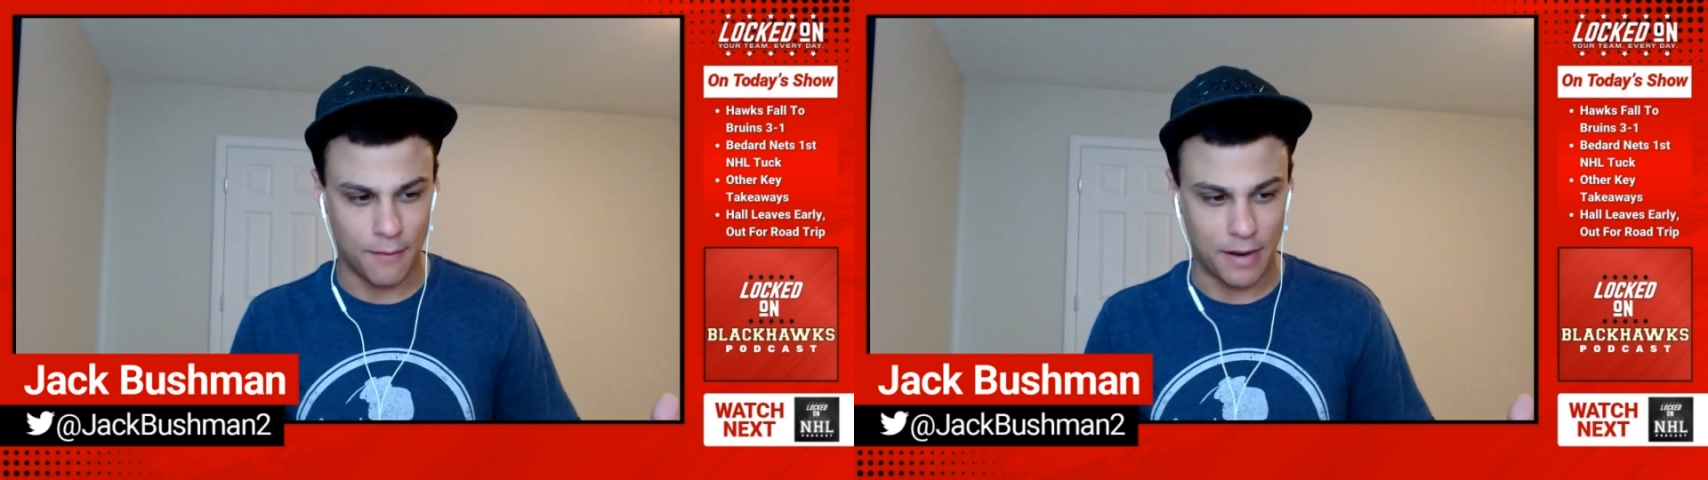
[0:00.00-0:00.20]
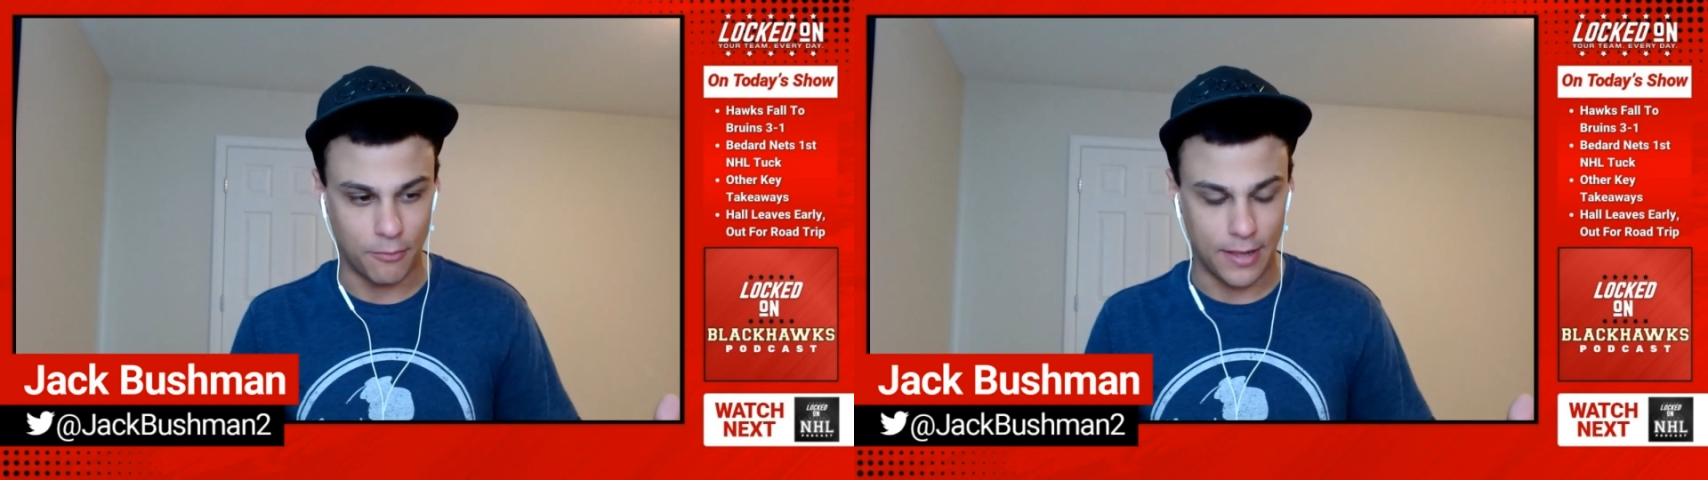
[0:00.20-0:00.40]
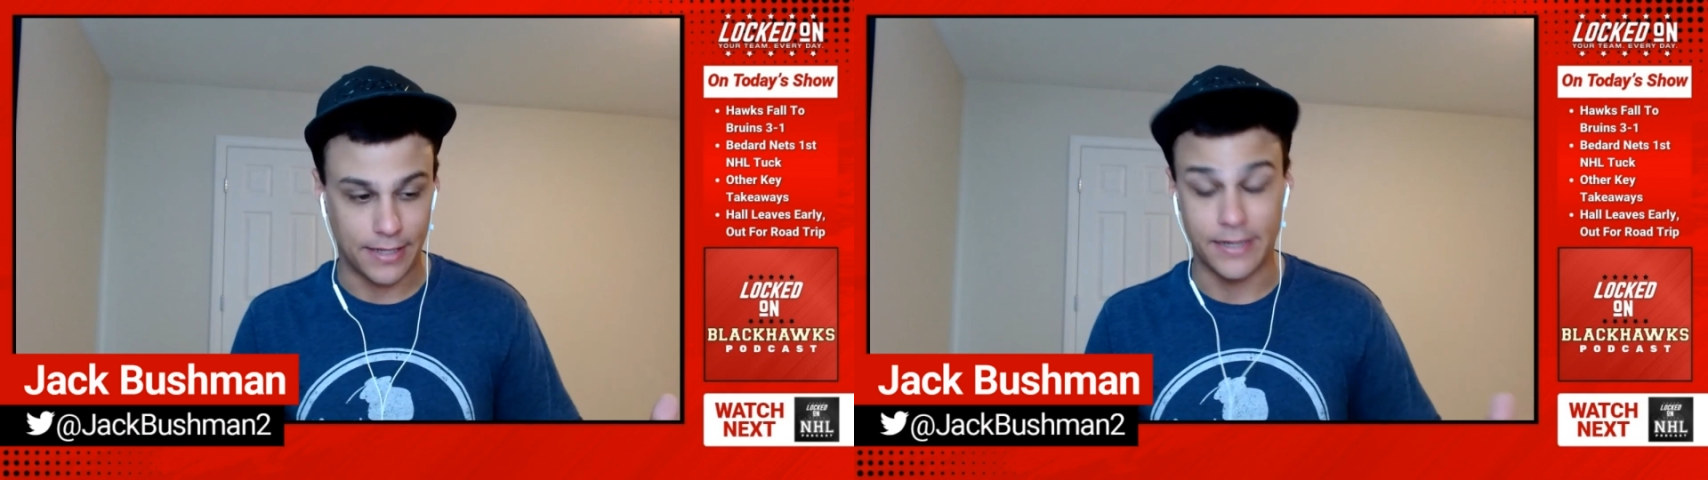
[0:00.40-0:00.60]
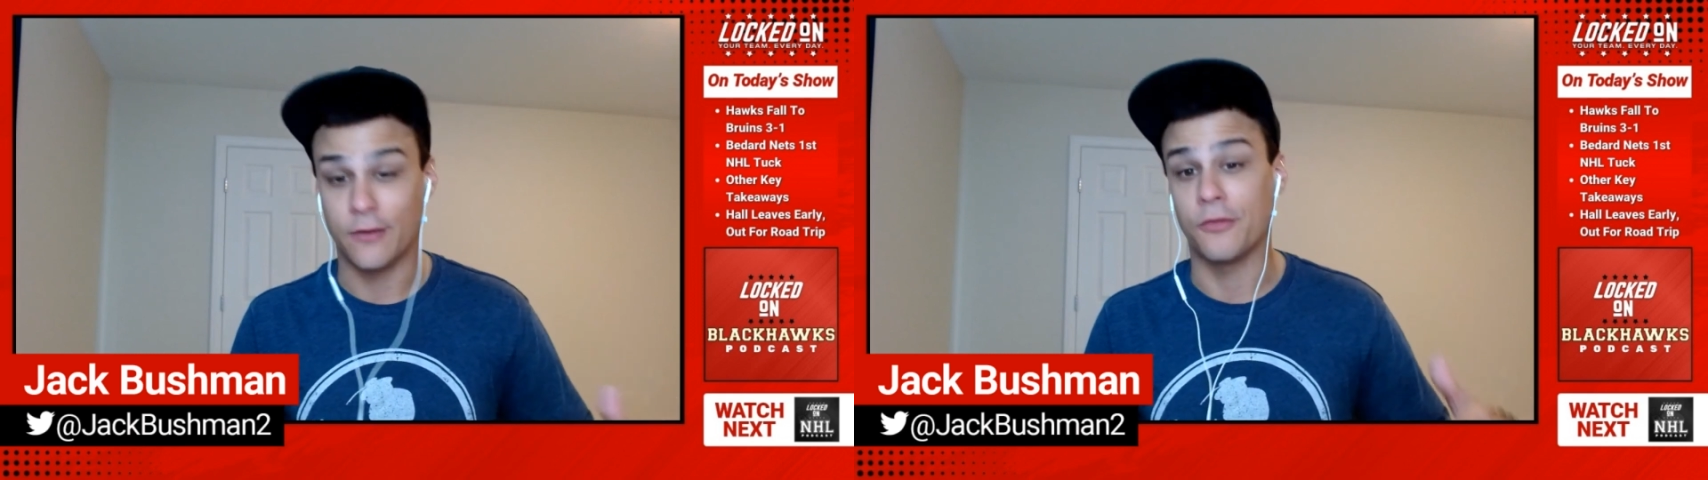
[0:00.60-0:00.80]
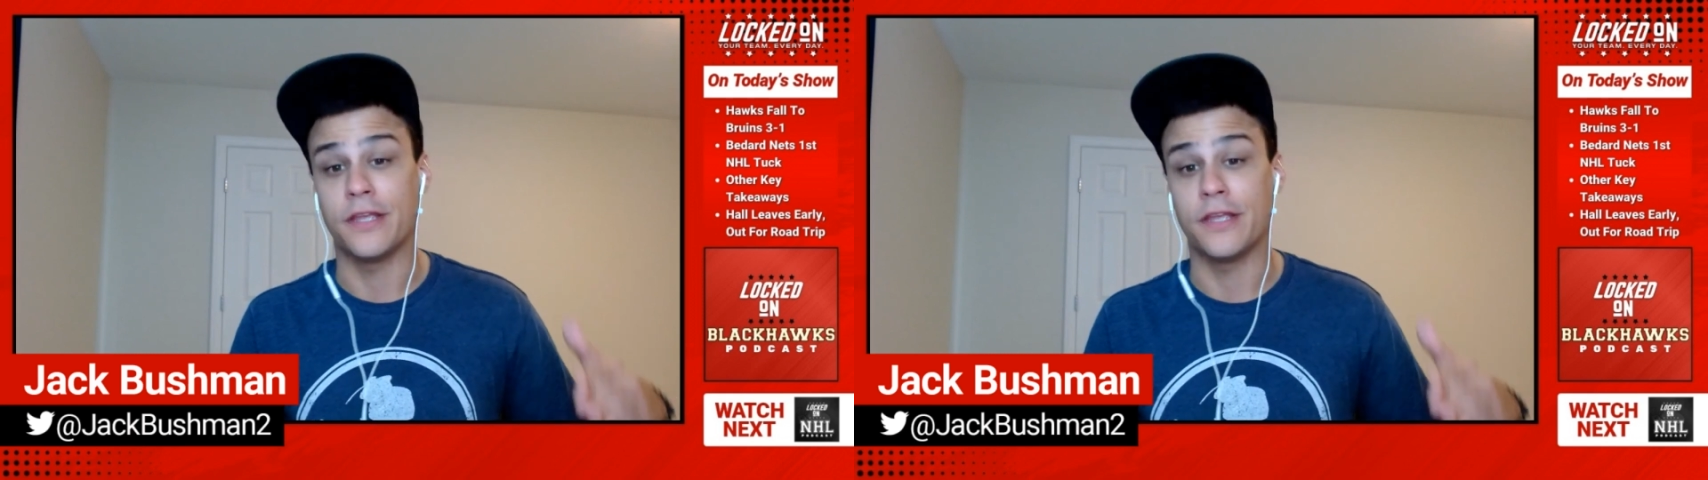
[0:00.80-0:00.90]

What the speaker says: am I blanking here?